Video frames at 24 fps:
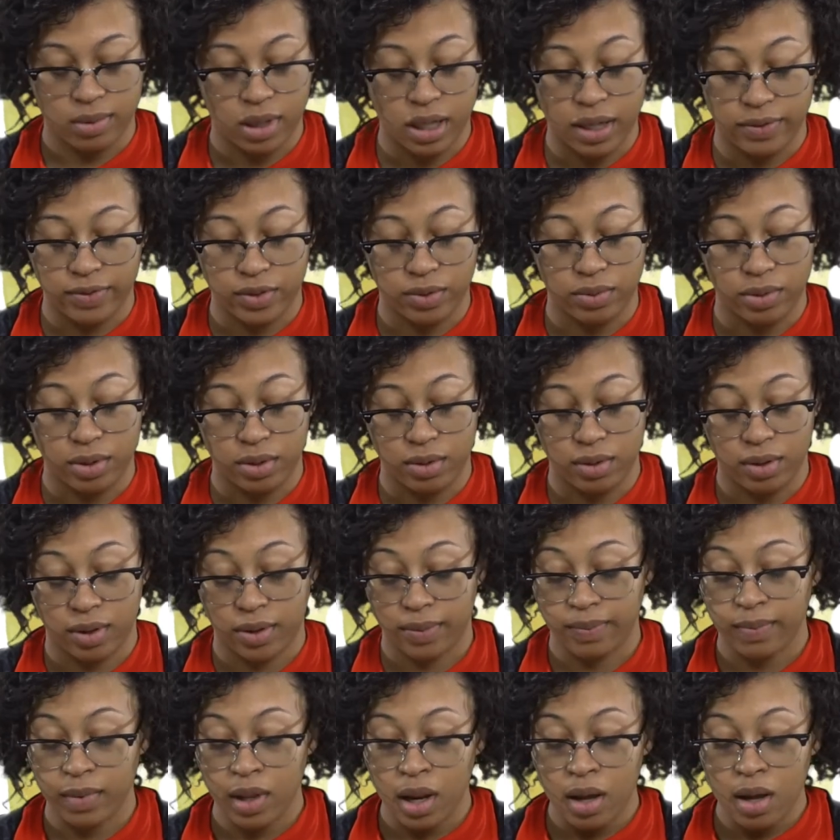I have to redo
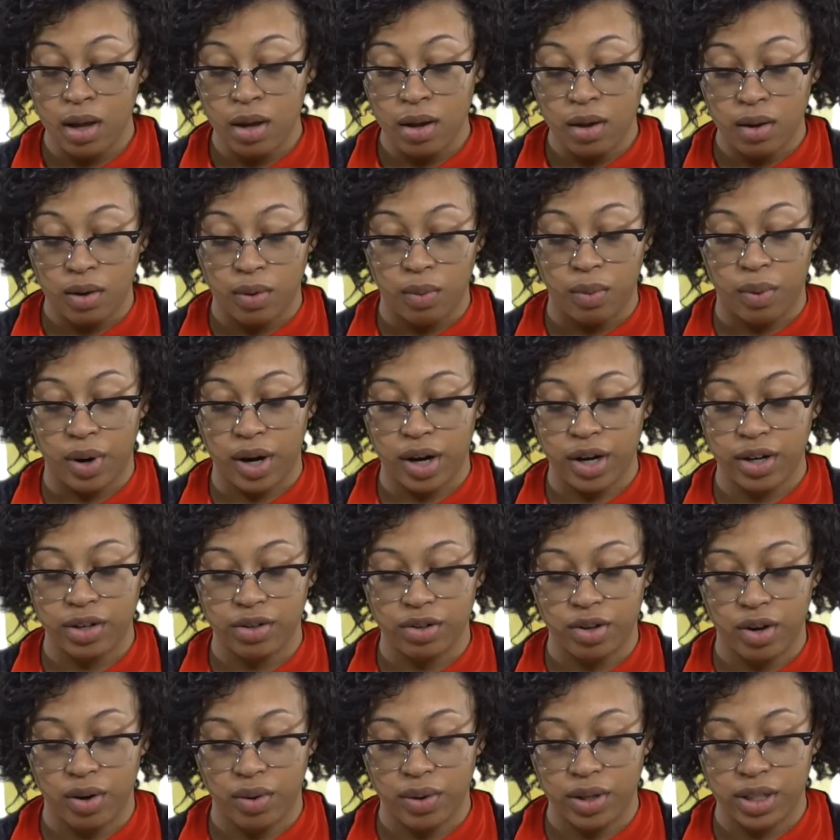that. Where are you
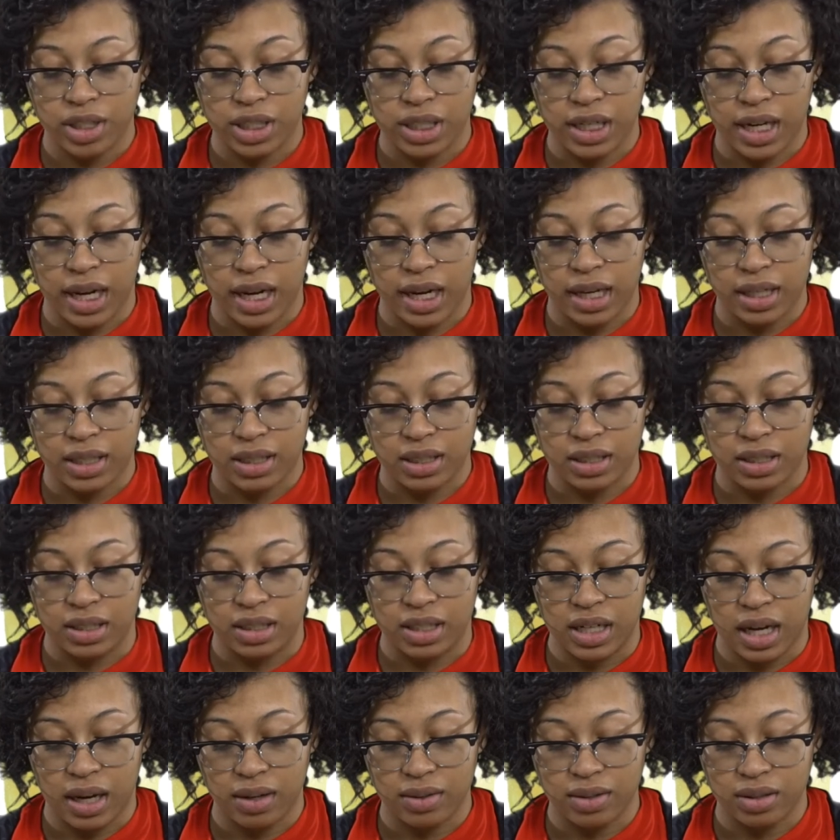going? She asked.
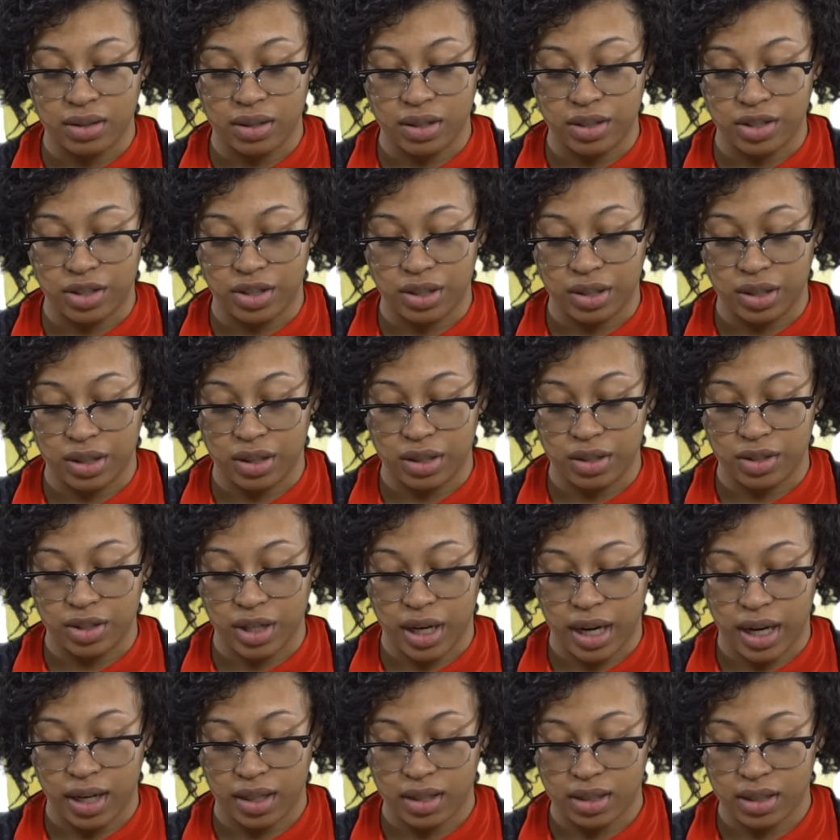Down to the
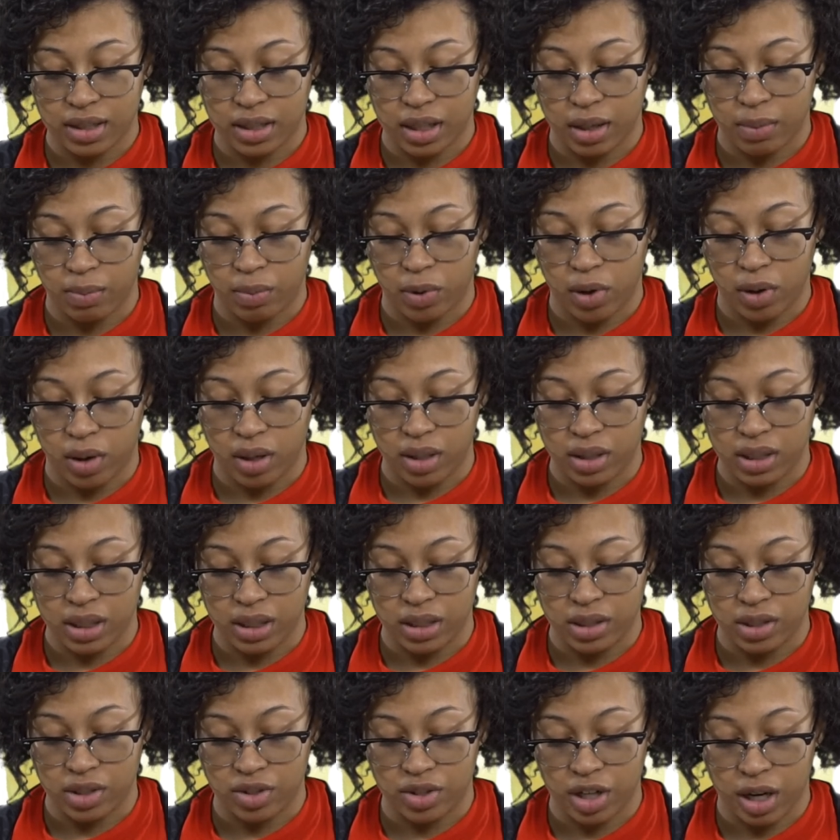track, said Paul, as
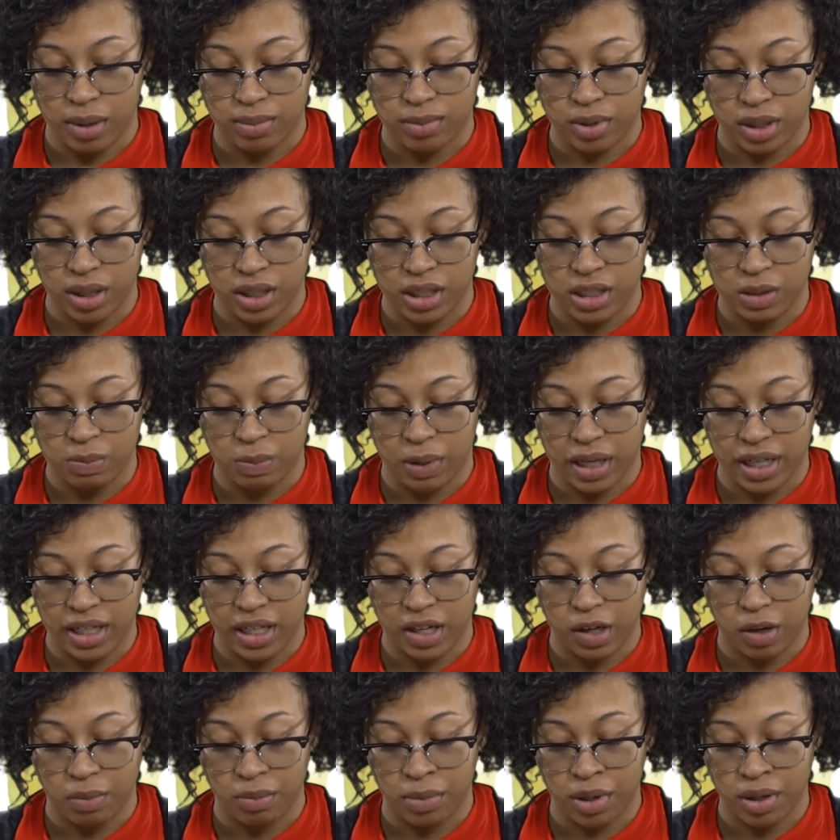he strapped on his bike
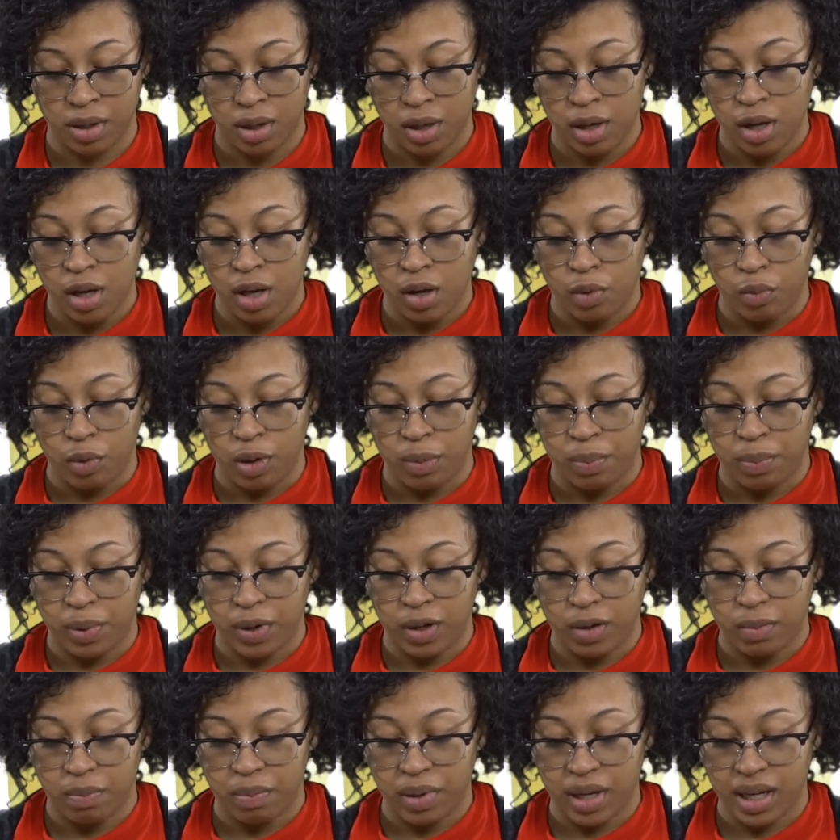helmet. We
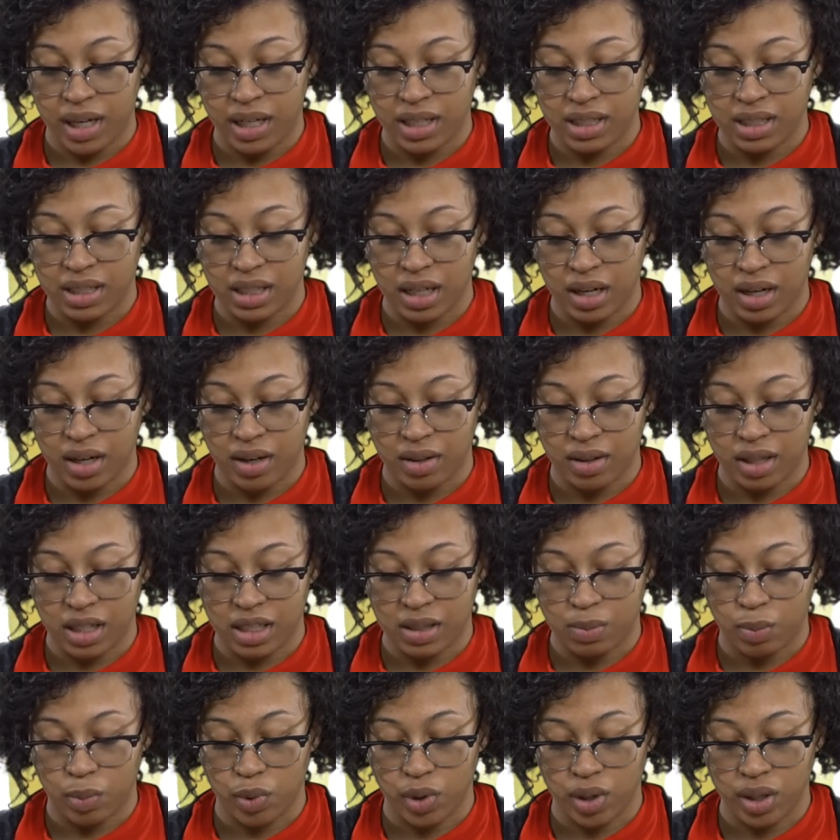put pennies there
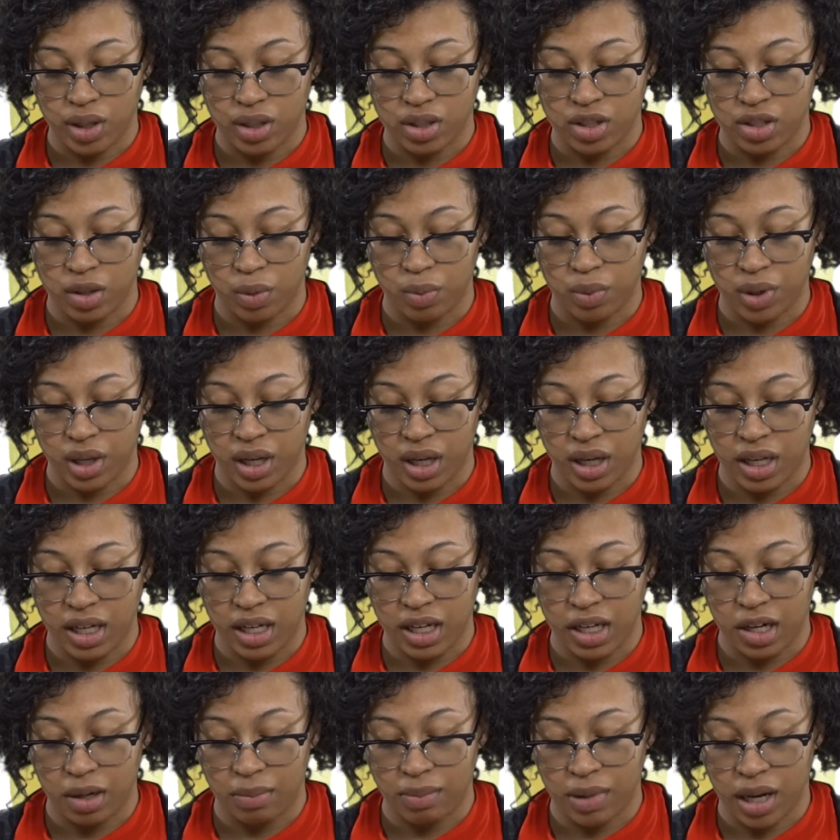this morning, so we're gonna
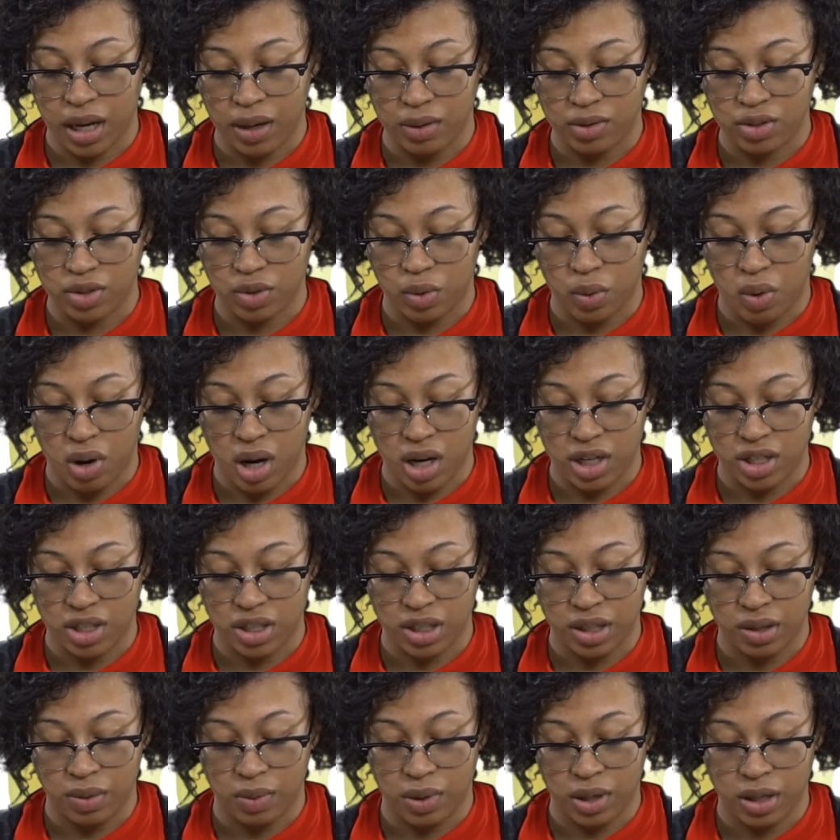get 'em now. Squash,
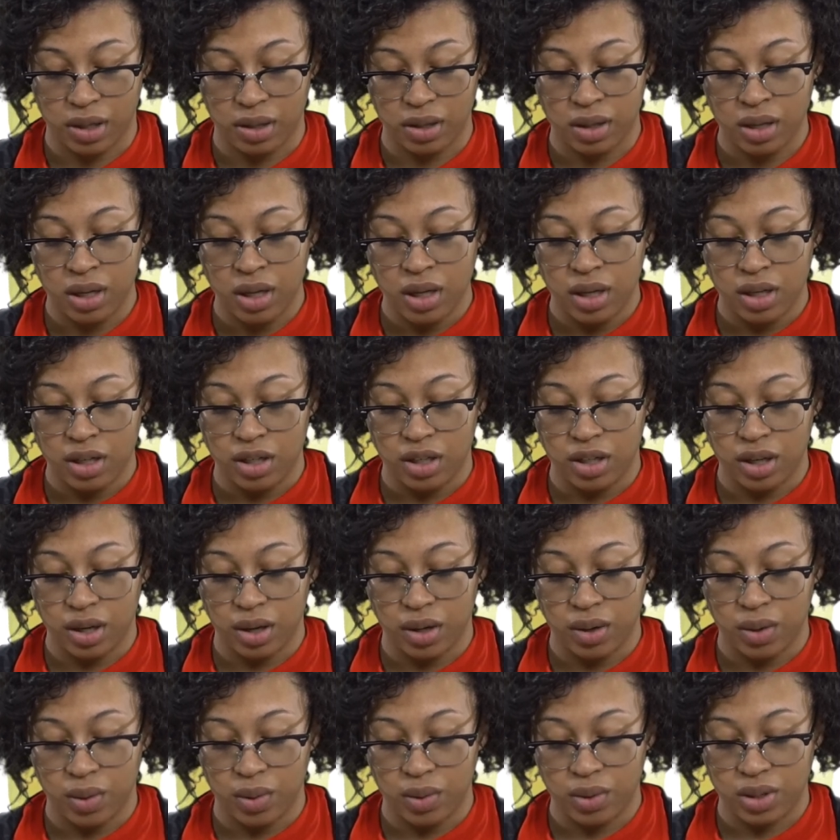you wanna?
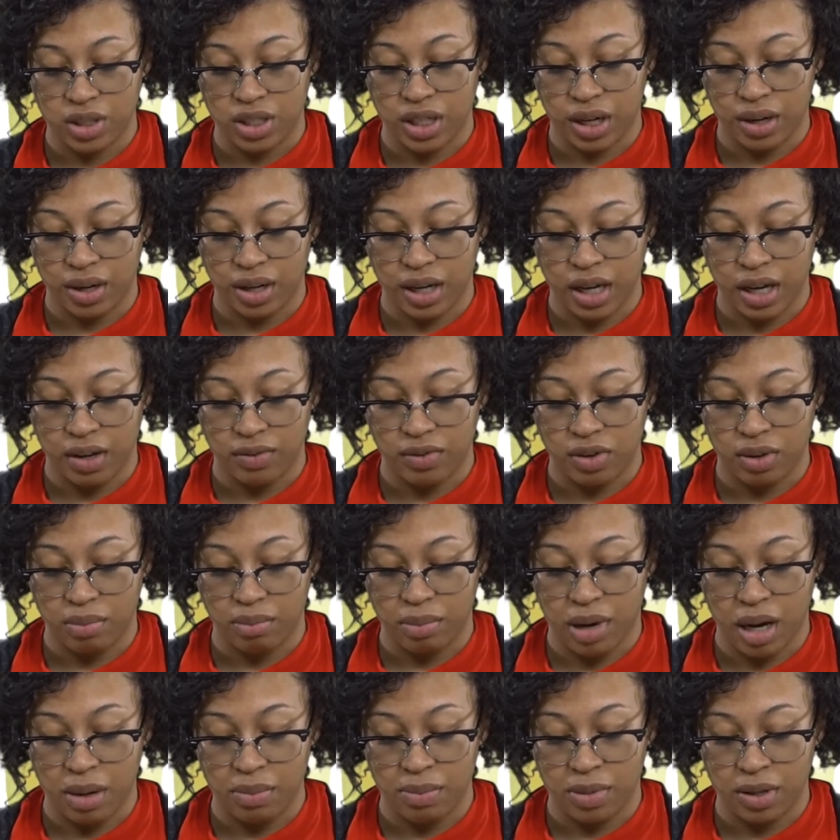Yo, shouted Evan.
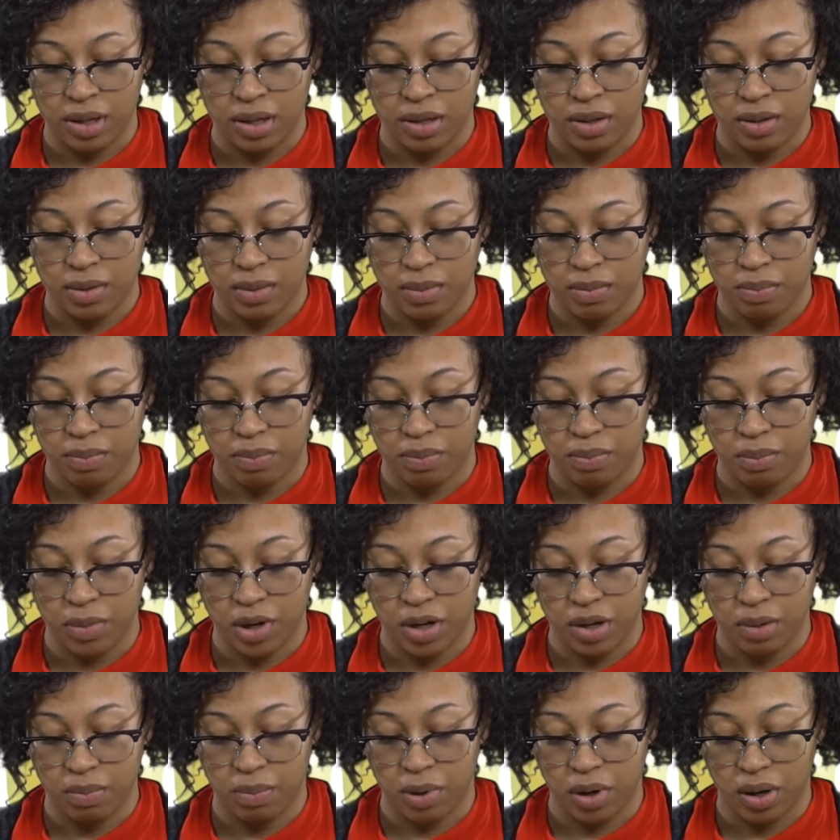Might be,
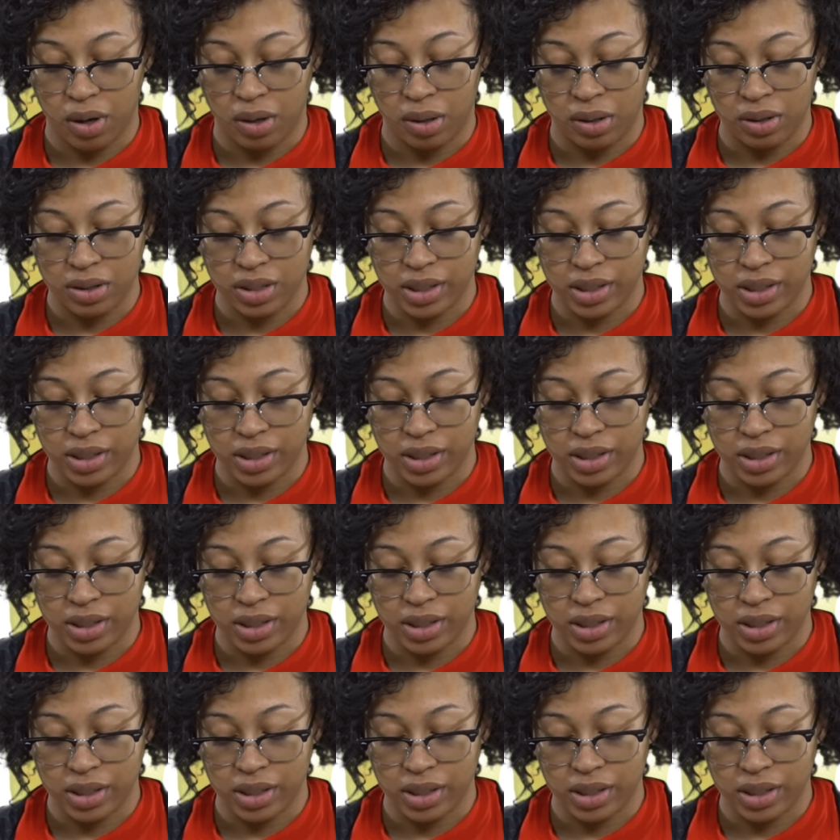muttered Paul.